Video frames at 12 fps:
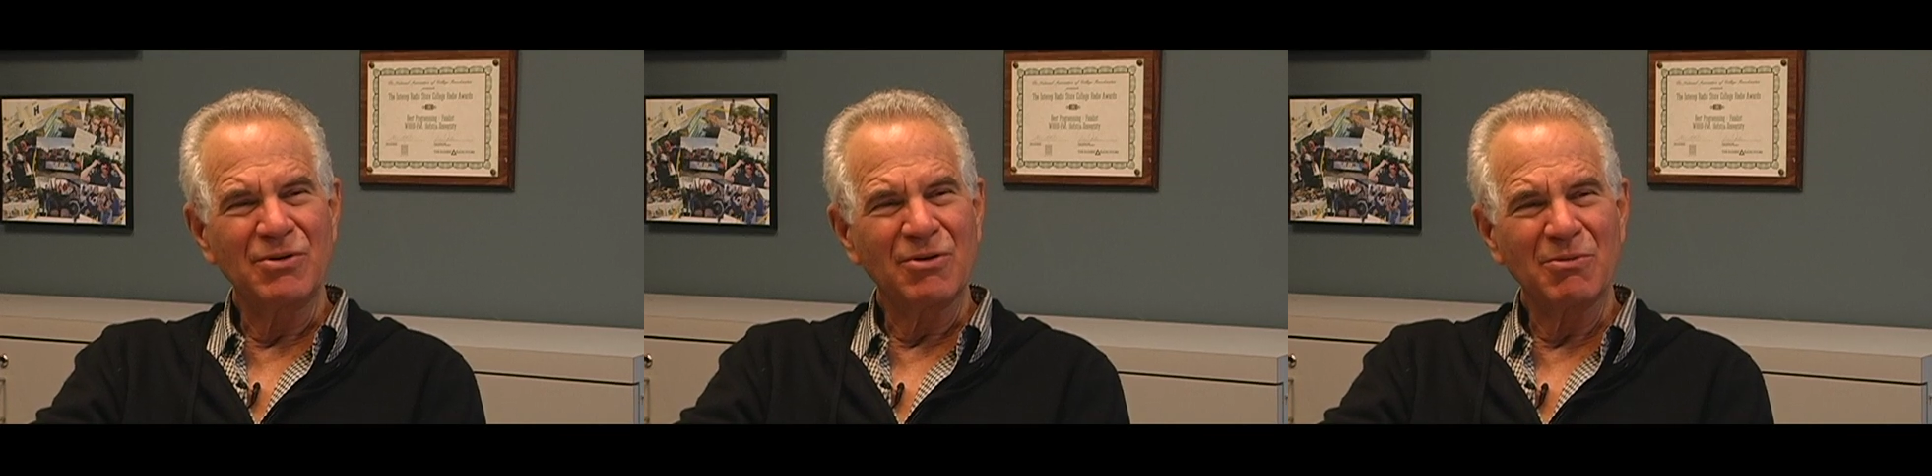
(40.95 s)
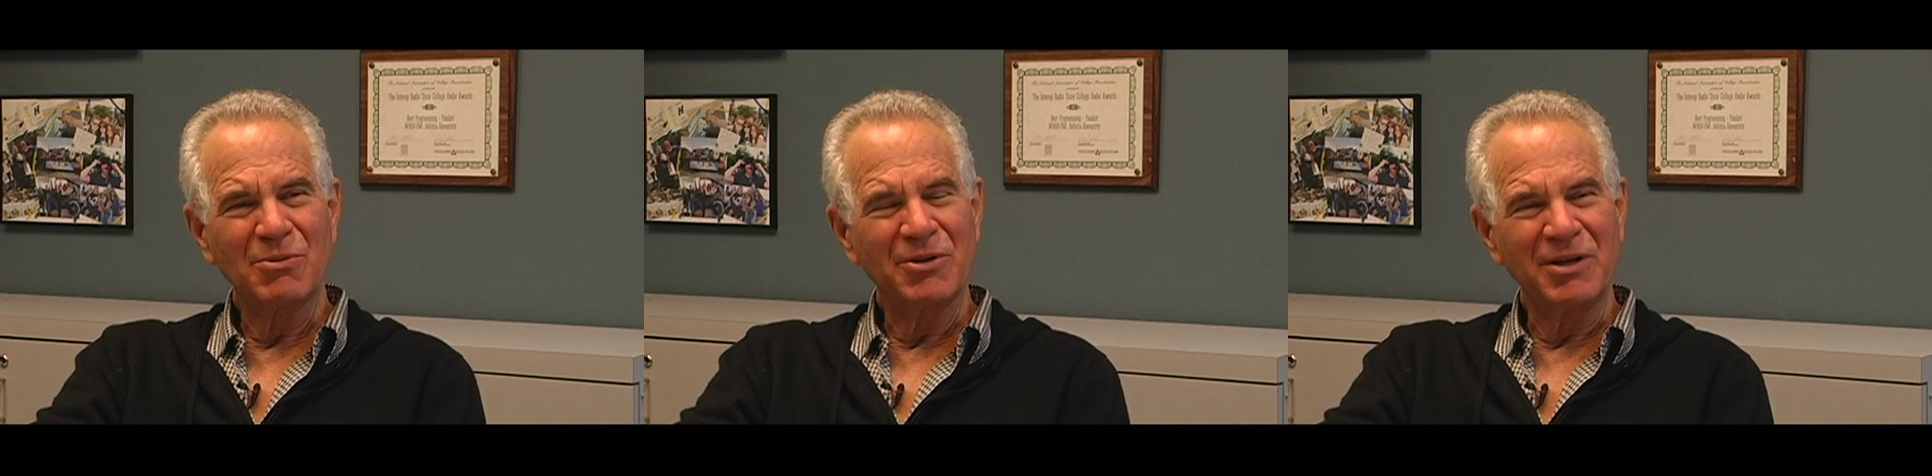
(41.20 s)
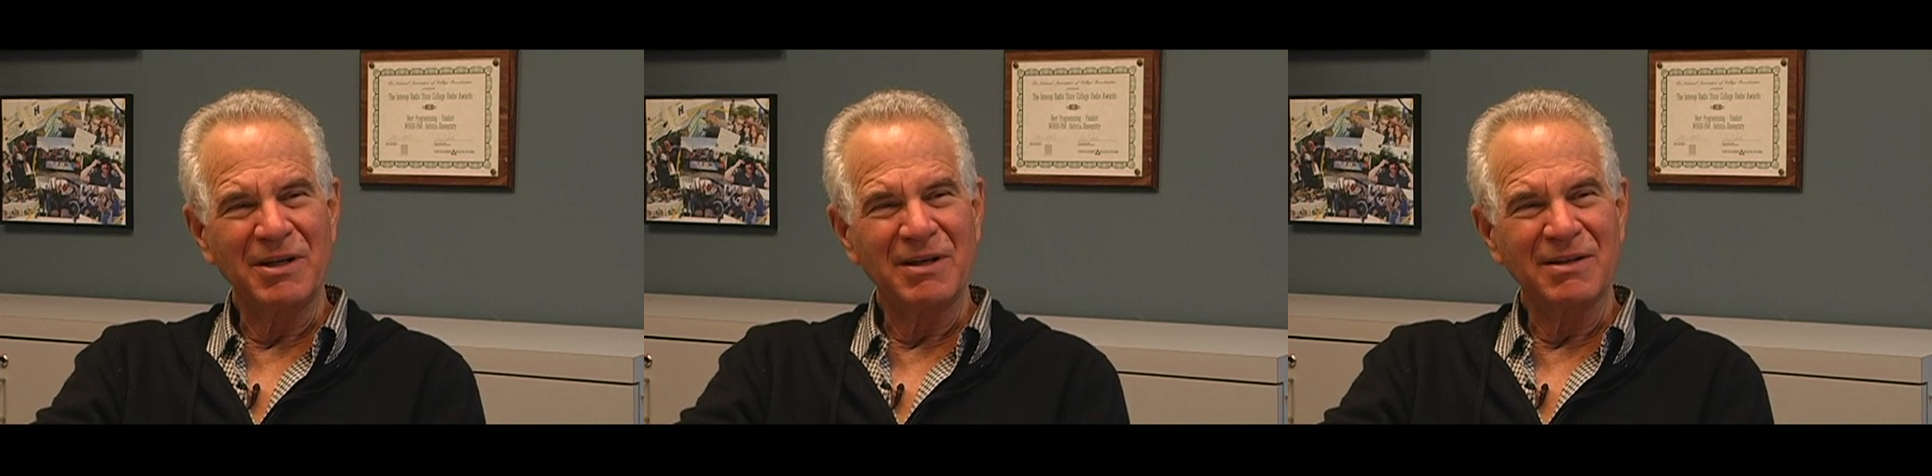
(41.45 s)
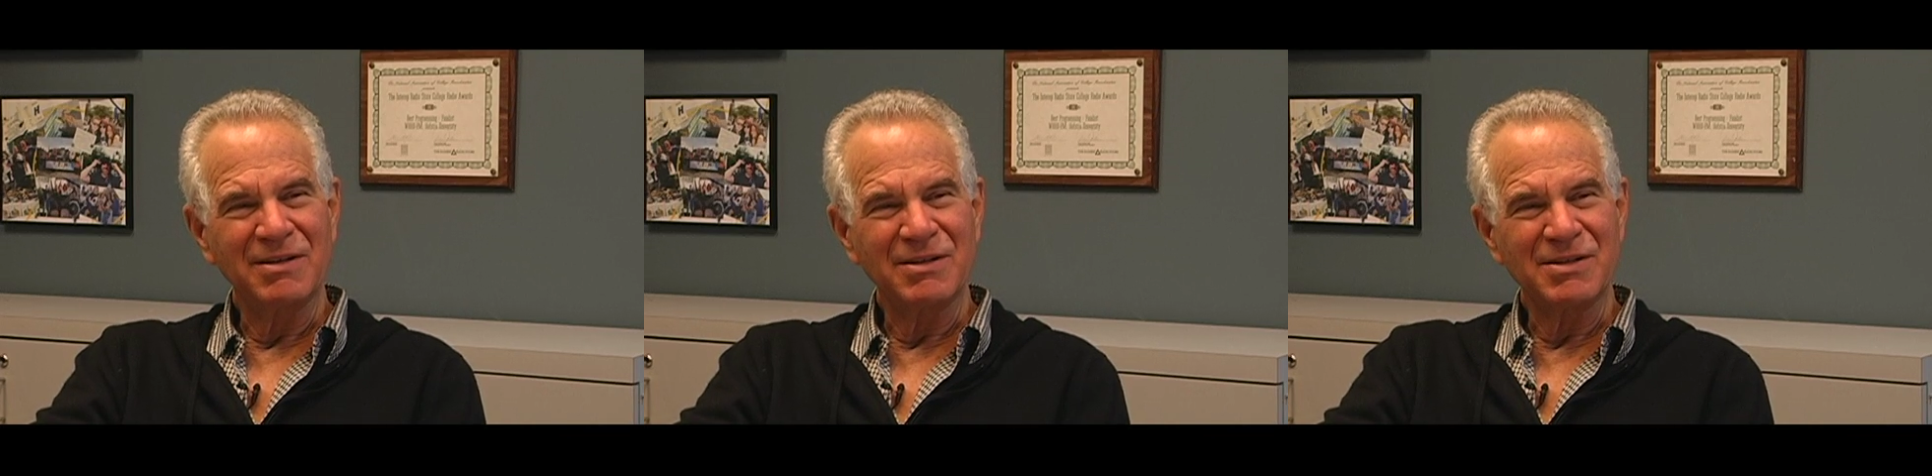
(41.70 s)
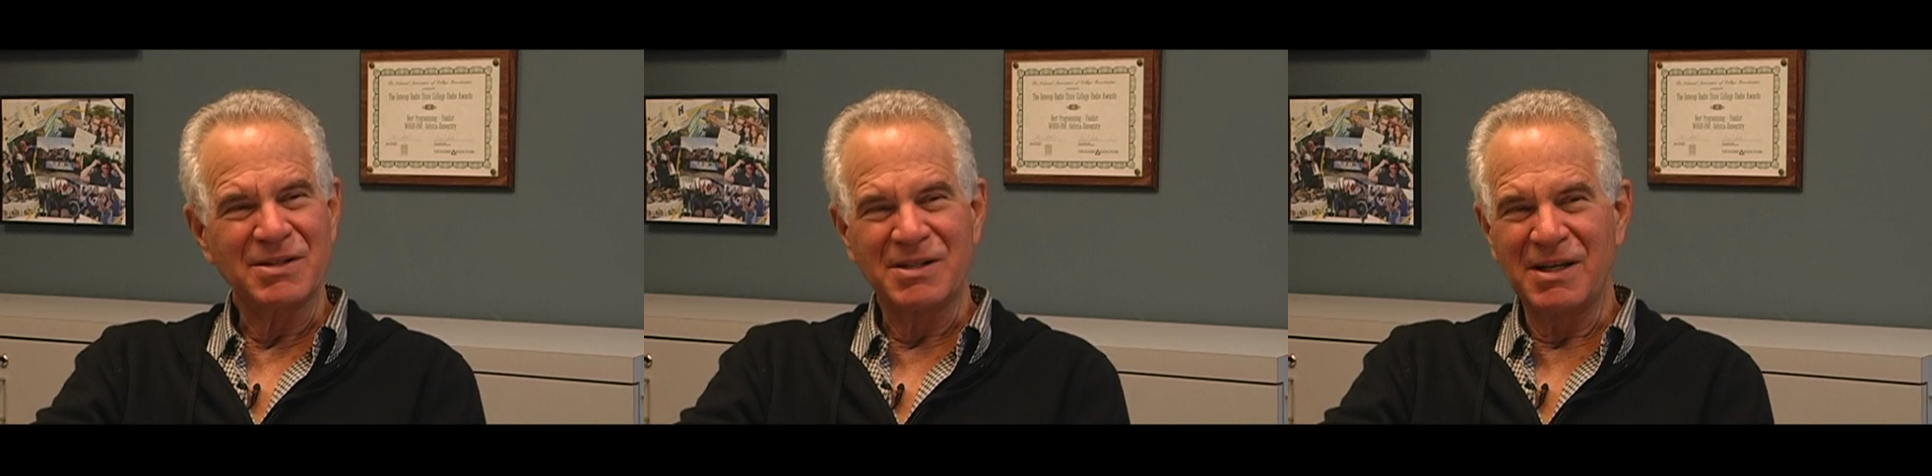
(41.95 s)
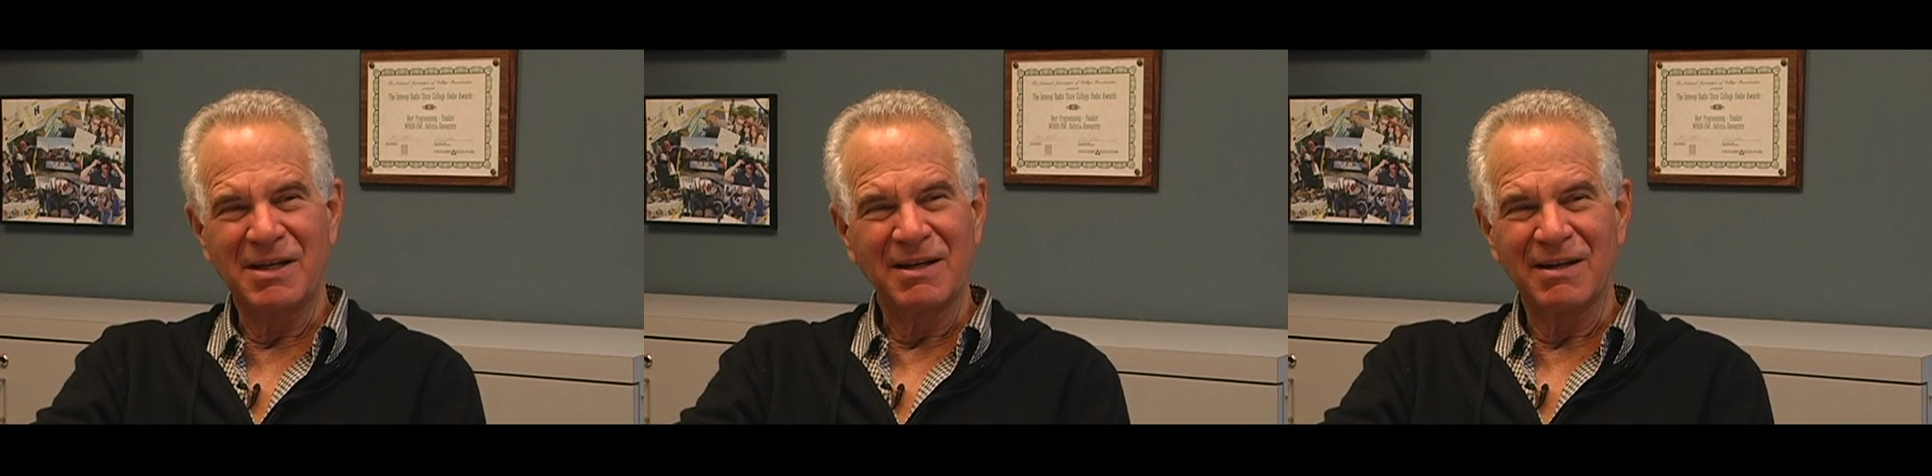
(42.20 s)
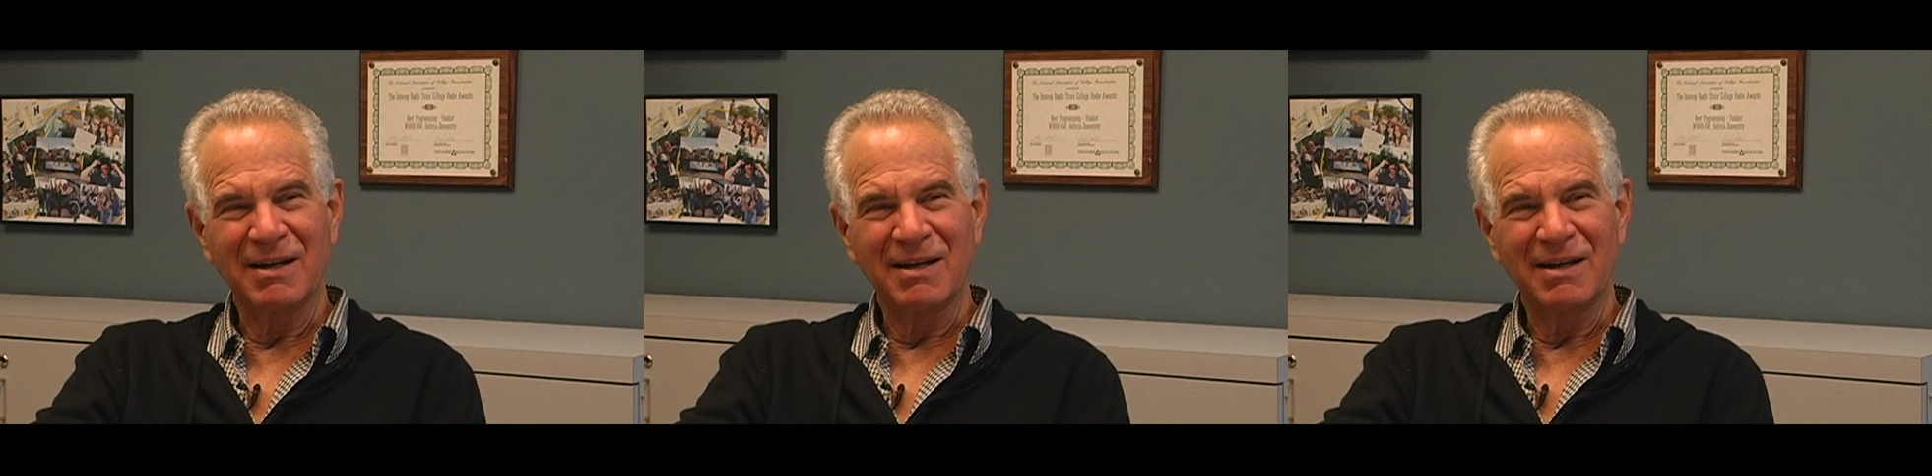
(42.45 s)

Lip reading: normally seek